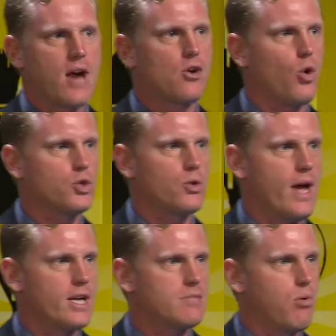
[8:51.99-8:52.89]
in agricultural
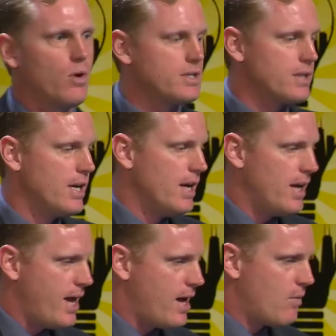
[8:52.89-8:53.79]
exports,
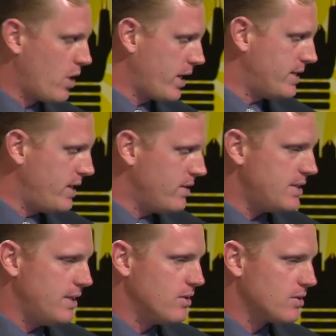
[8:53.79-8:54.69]
and we're continuing to
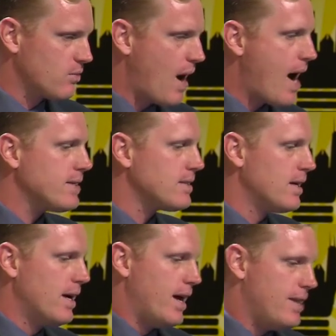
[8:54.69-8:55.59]
see those rise.
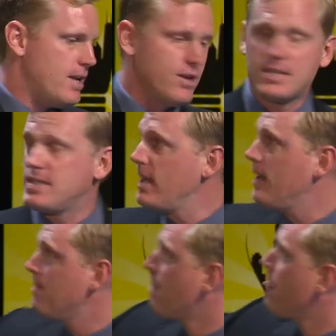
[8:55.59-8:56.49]
And then you can
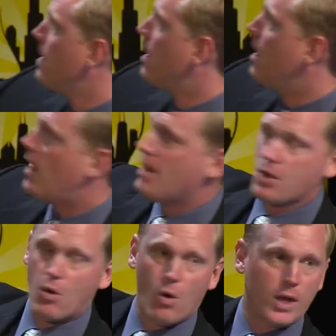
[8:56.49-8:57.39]
see uh, the
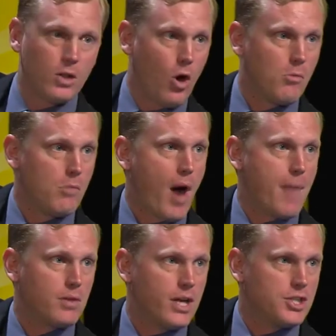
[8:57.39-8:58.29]
growing global
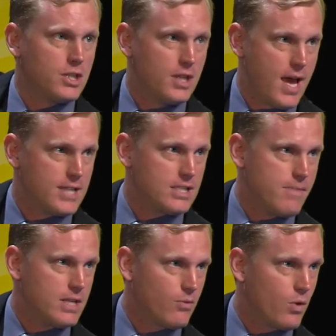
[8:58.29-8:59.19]
population and
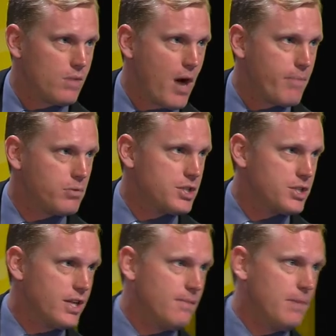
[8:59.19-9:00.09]
estimates of where the population
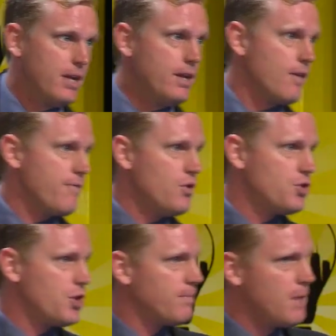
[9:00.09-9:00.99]
is going to be in the near
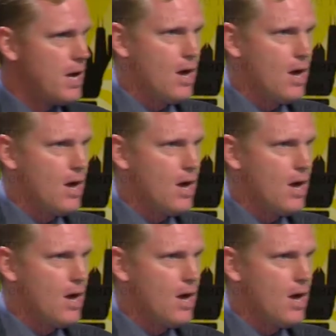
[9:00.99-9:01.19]
future.